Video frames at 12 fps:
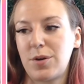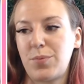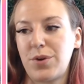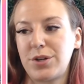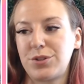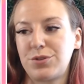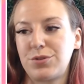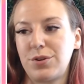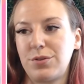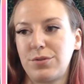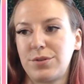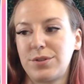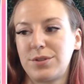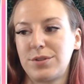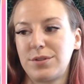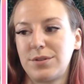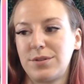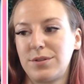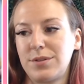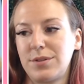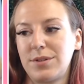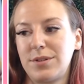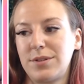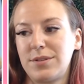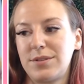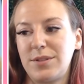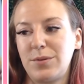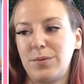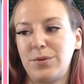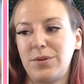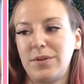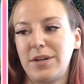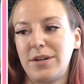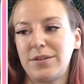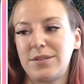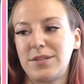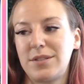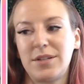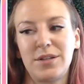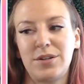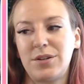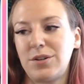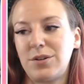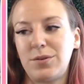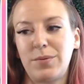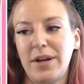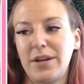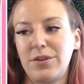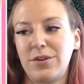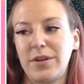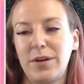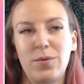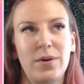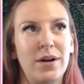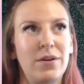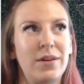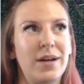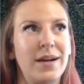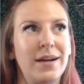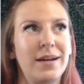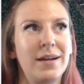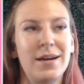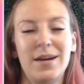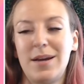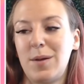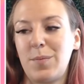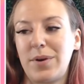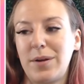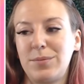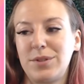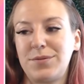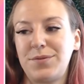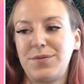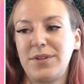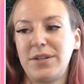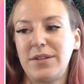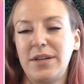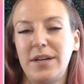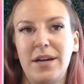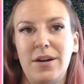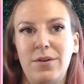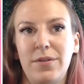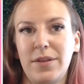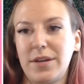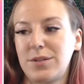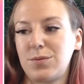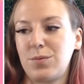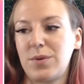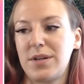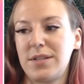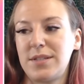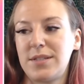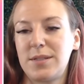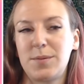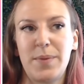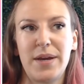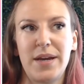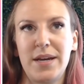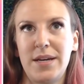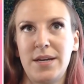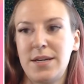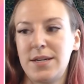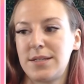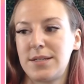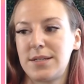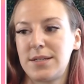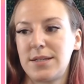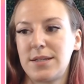brush strokes. See what I'm doing there? It's still regular, like we're outlining, but I'm just filling out this one space.